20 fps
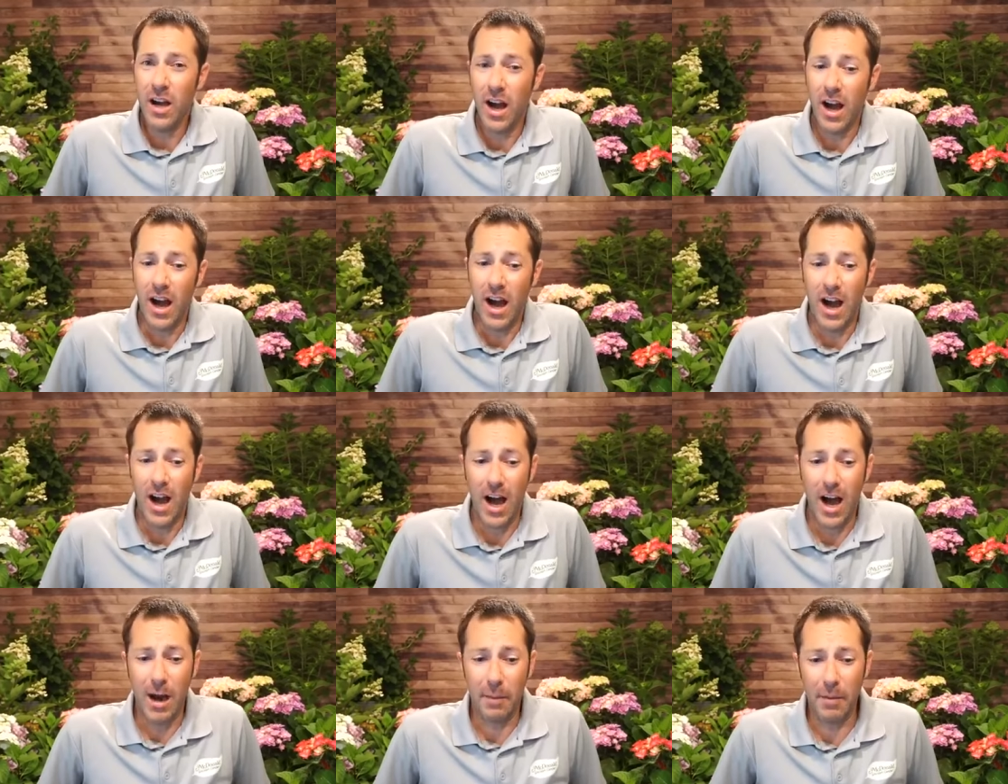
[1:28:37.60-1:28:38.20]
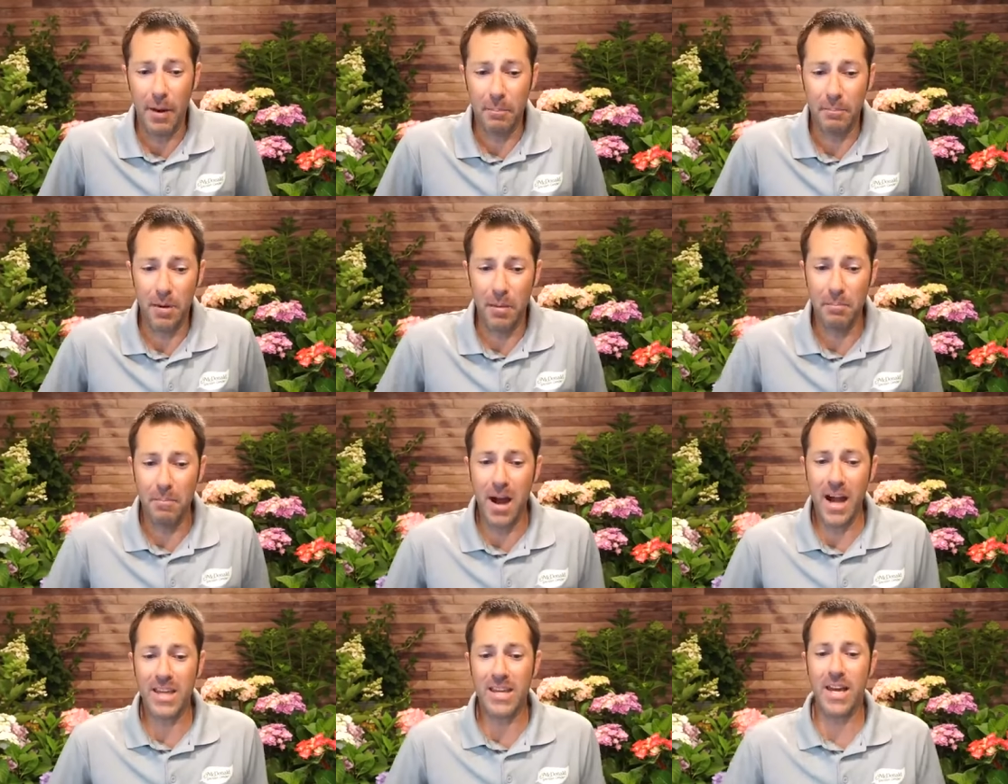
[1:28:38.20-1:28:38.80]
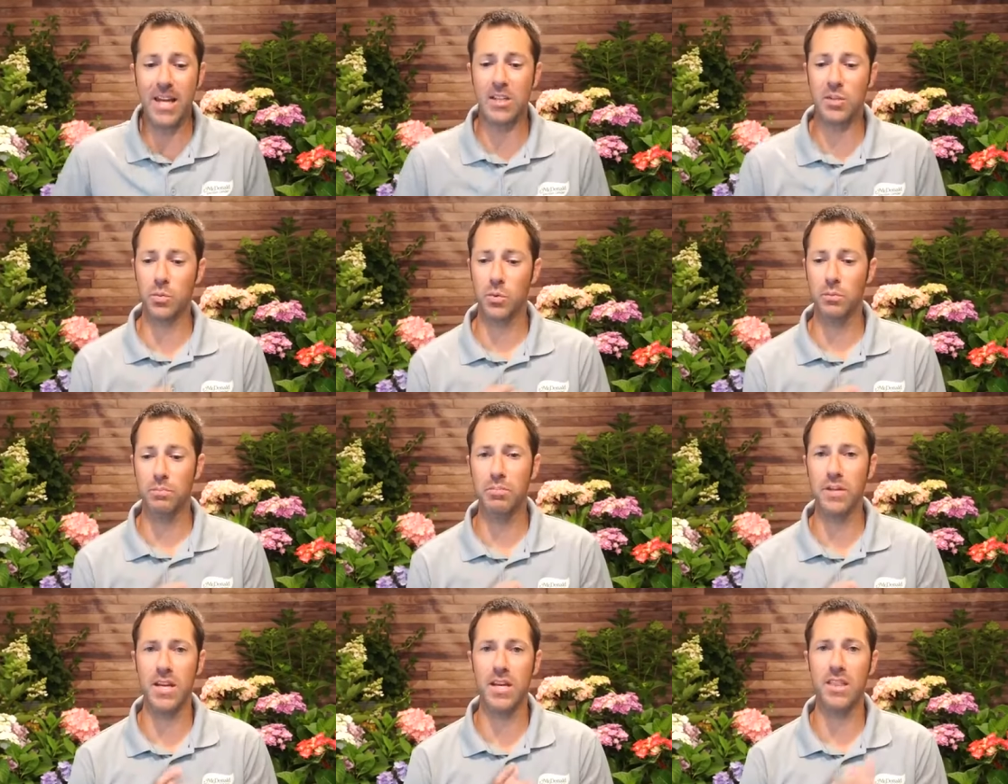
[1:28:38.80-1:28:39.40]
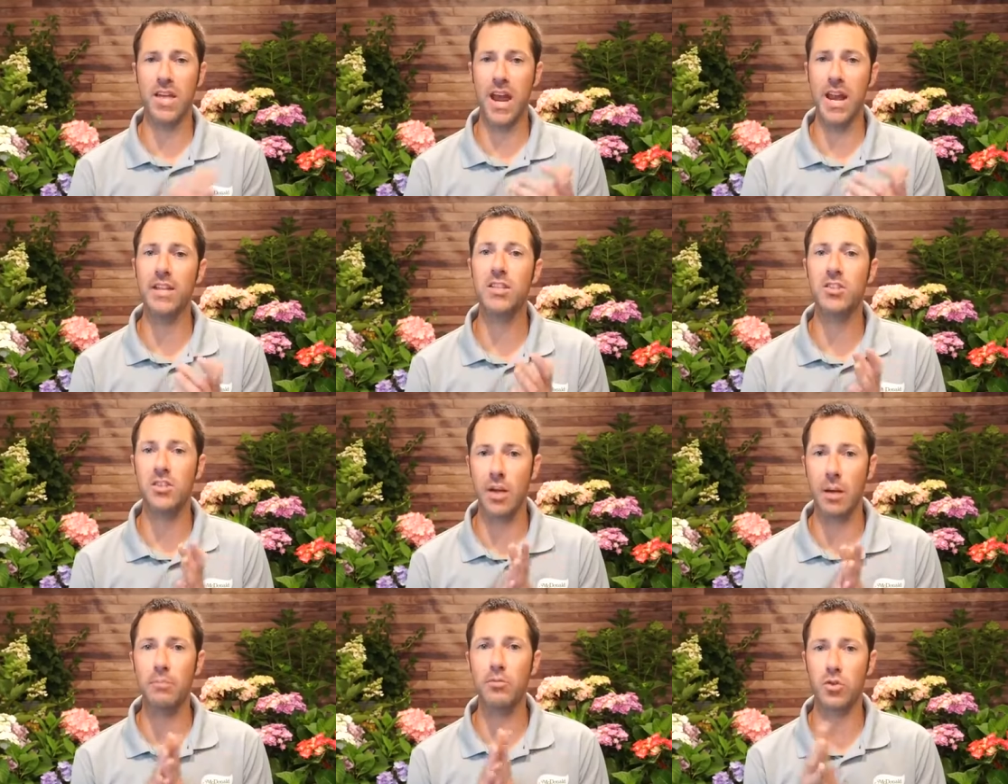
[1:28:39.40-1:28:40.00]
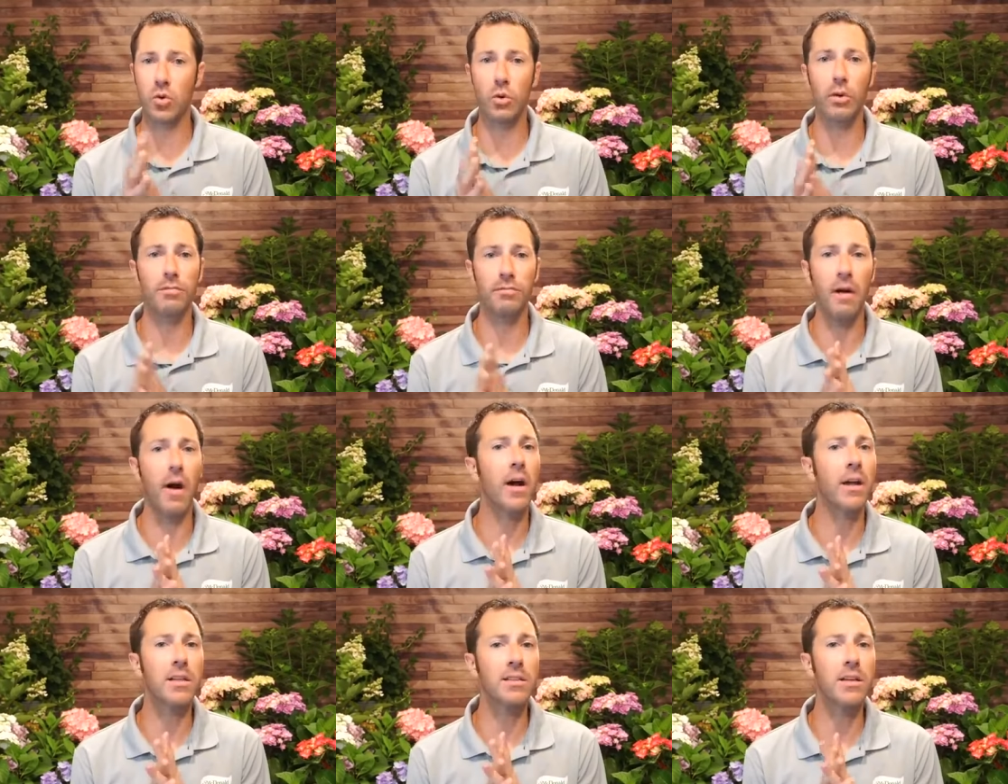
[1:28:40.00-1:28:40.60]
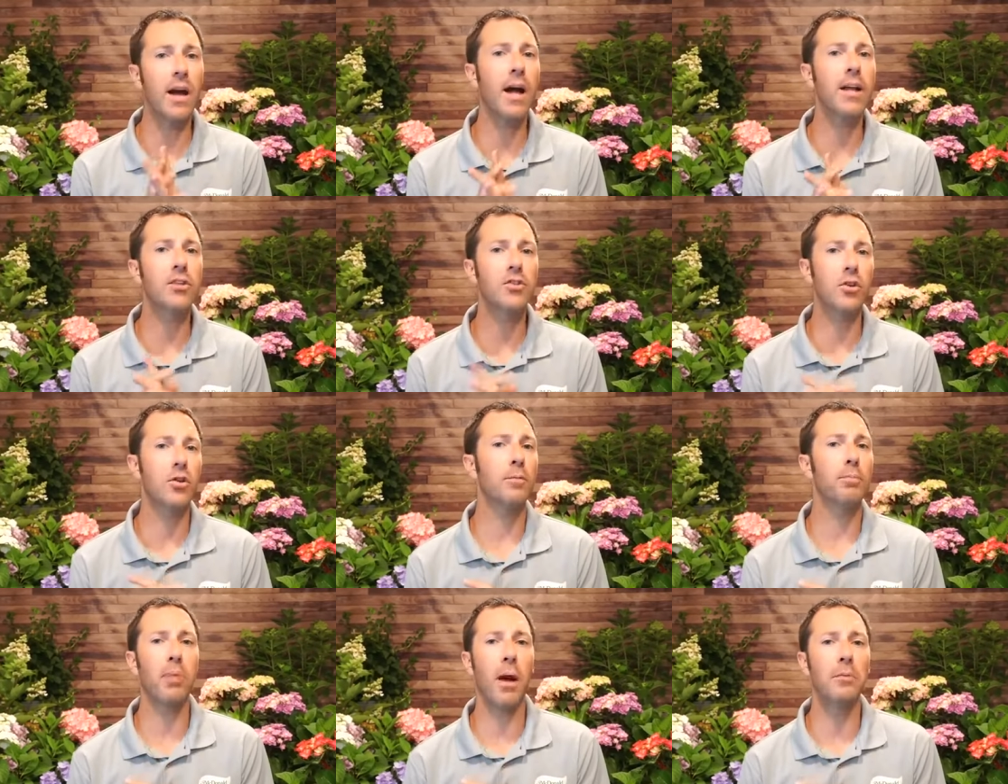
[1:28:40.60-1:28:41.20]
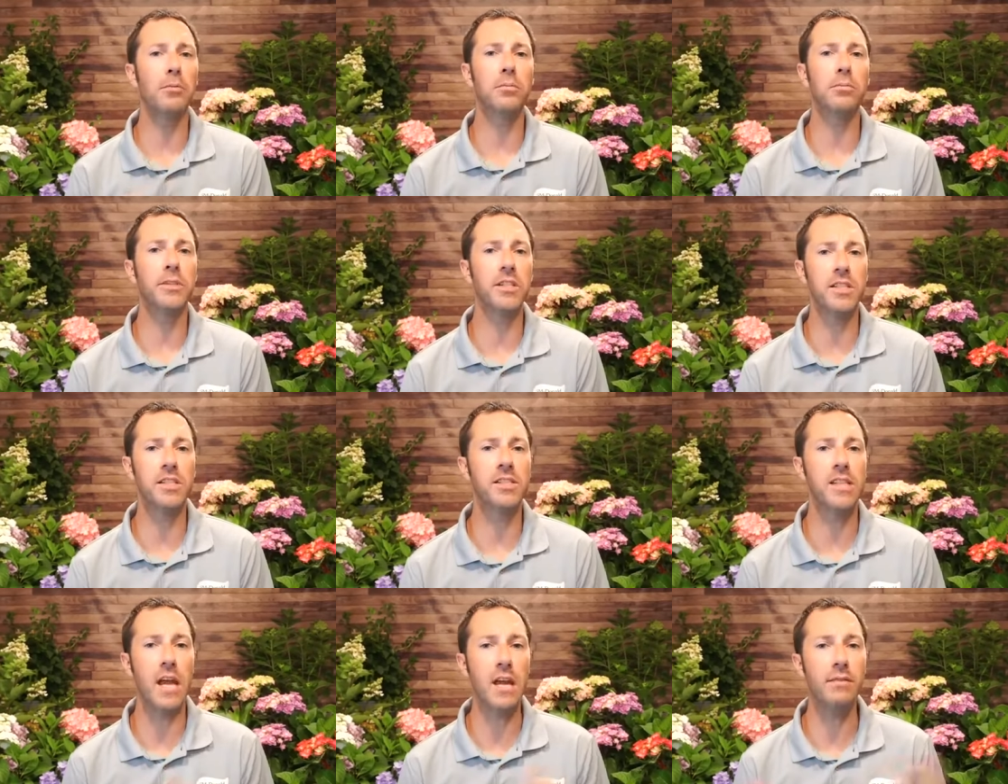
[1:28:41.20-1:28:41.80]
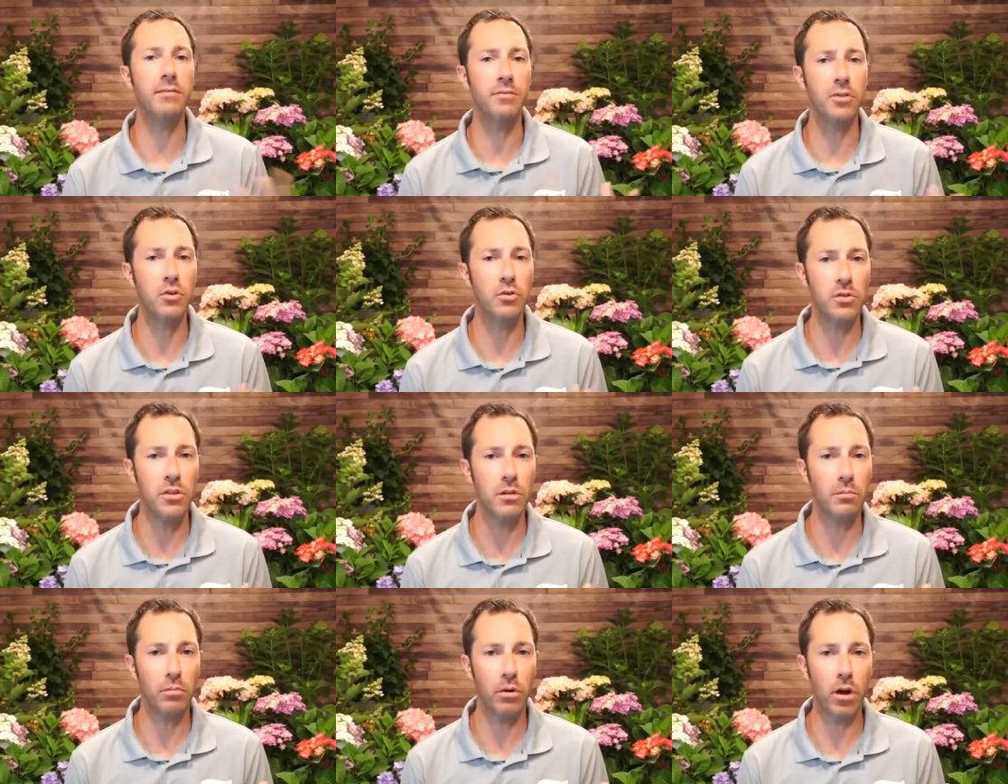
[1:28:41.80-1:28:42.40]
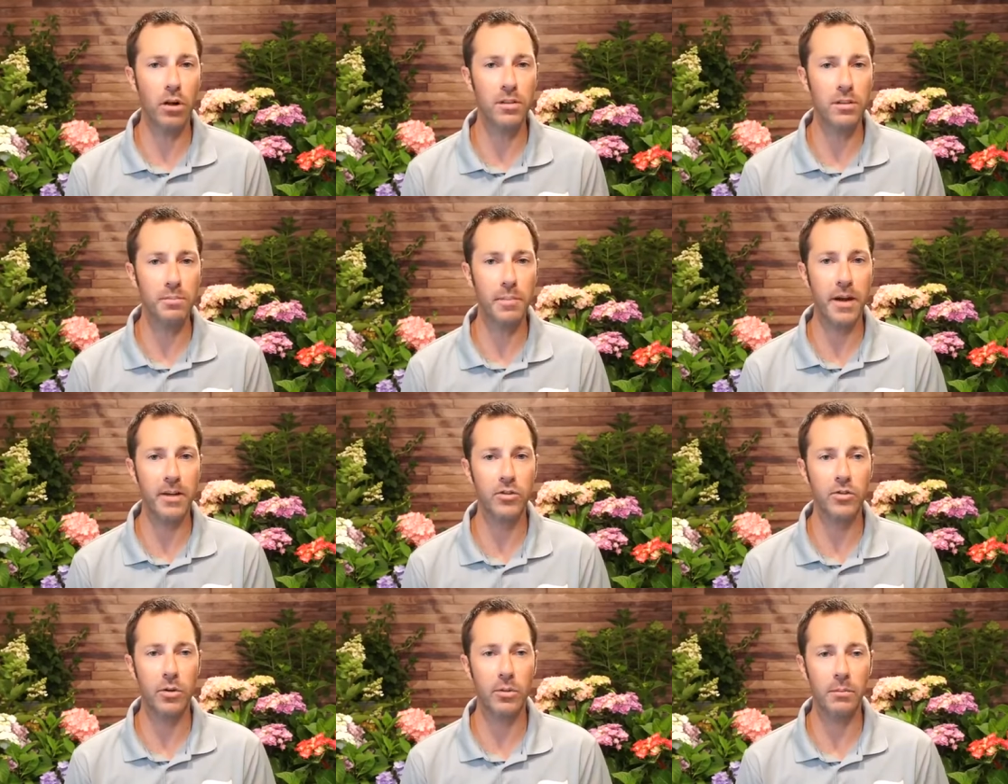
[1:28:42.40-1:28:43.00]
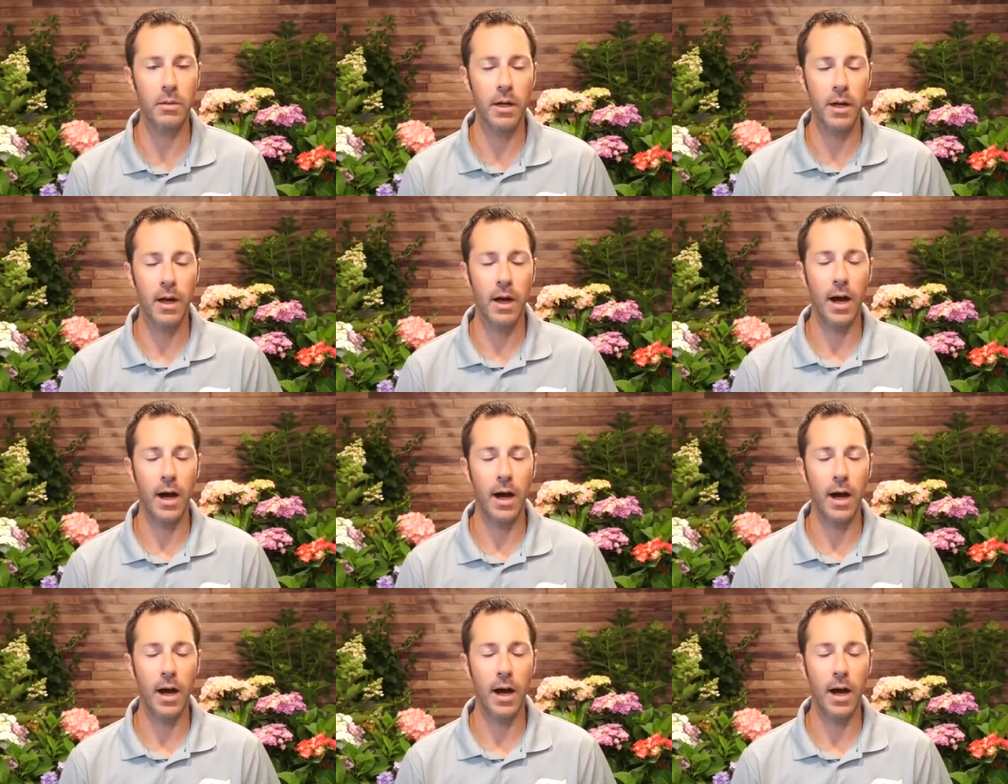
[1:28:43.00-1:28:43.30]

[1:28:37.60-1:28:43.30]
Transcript: Um, but my guess would be that it's some sort of fungicide, so you're probably safe using the broad spectrum.